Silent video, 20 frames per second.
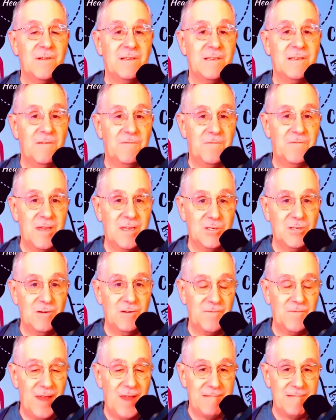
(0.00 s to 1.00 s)
to feed your
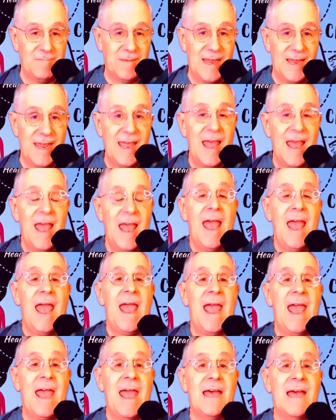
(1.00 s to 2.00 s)
family,
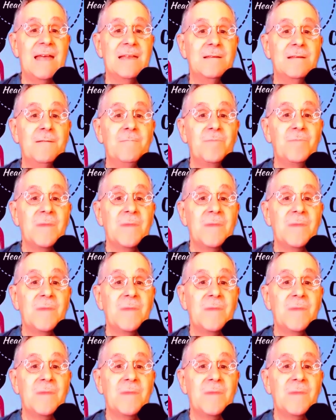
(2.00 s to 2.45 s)
and